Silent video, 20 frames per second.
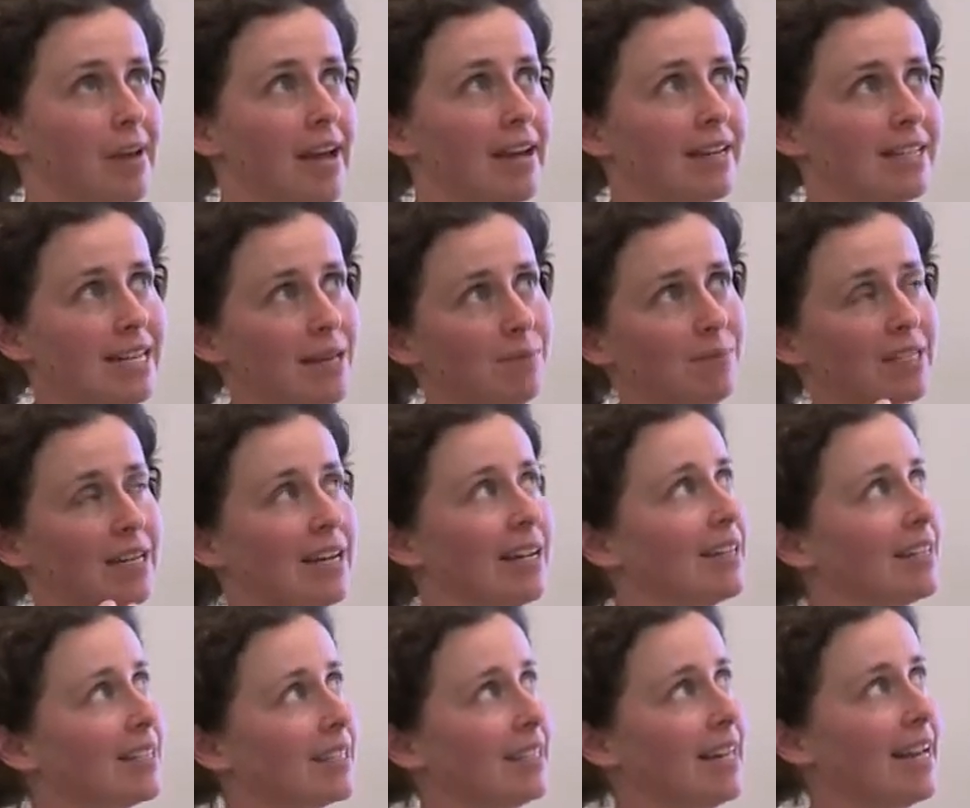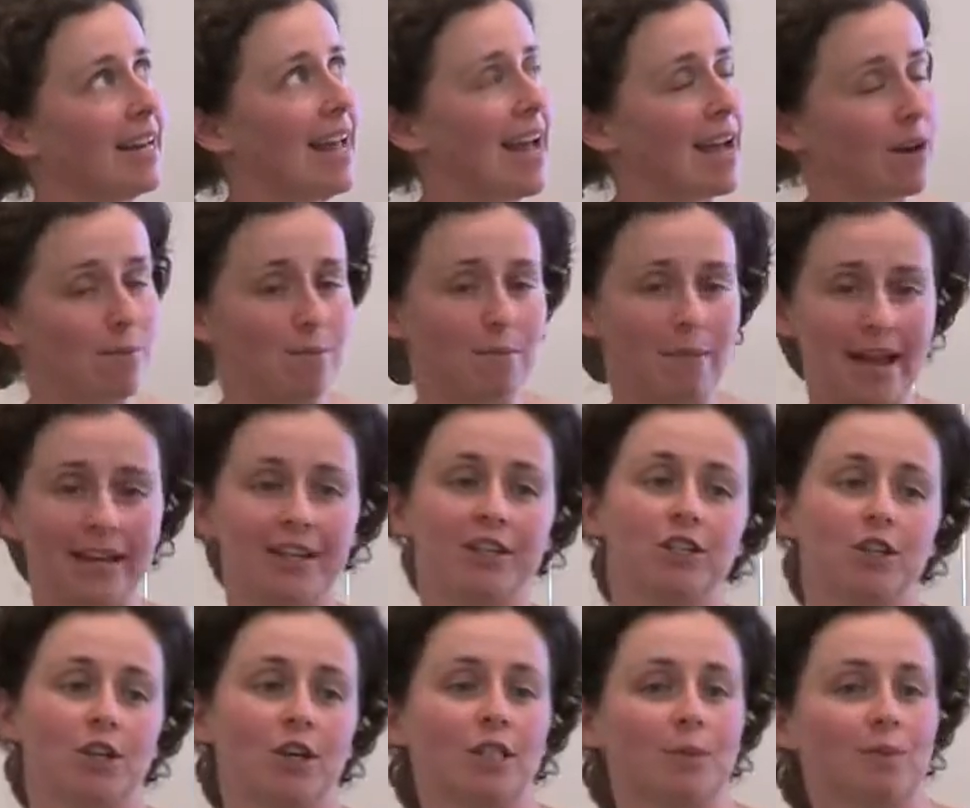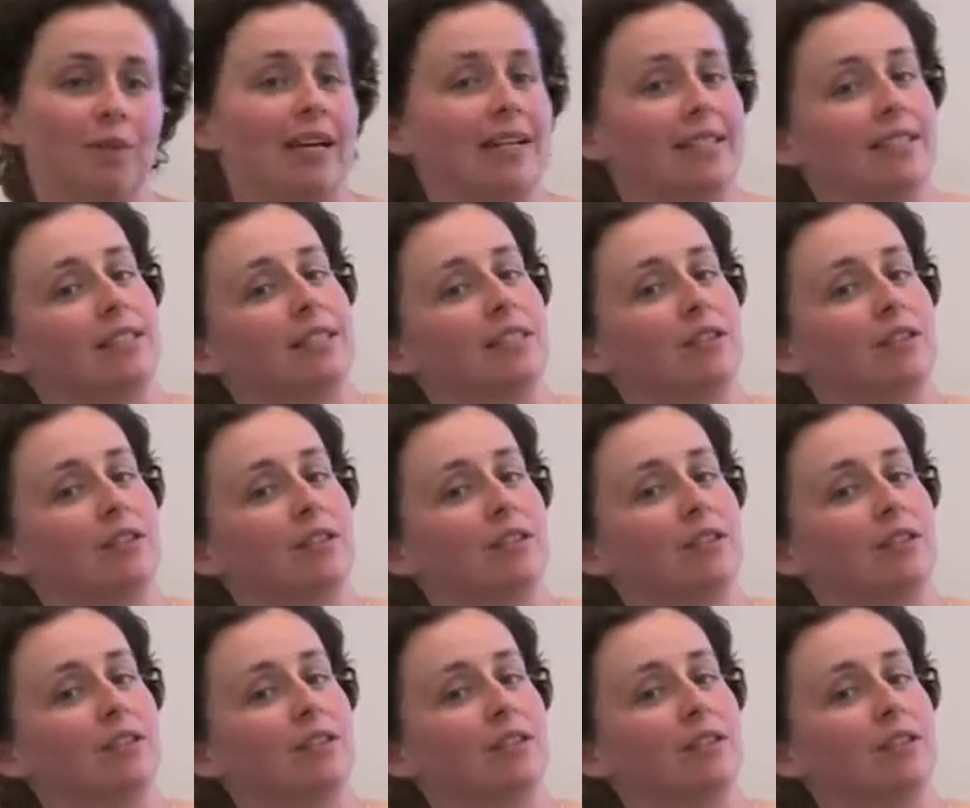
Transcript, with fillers: attempt to understand how to manage those places